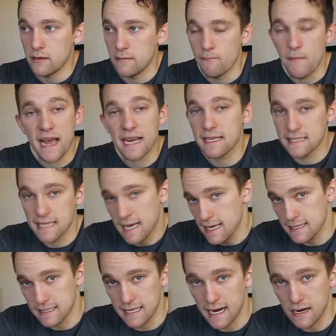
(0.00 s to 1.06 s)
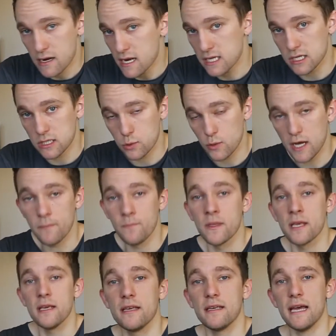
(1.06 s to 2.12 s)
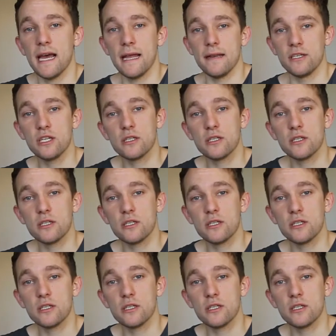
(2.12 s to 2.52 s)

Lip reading: magazines in our niche as well. And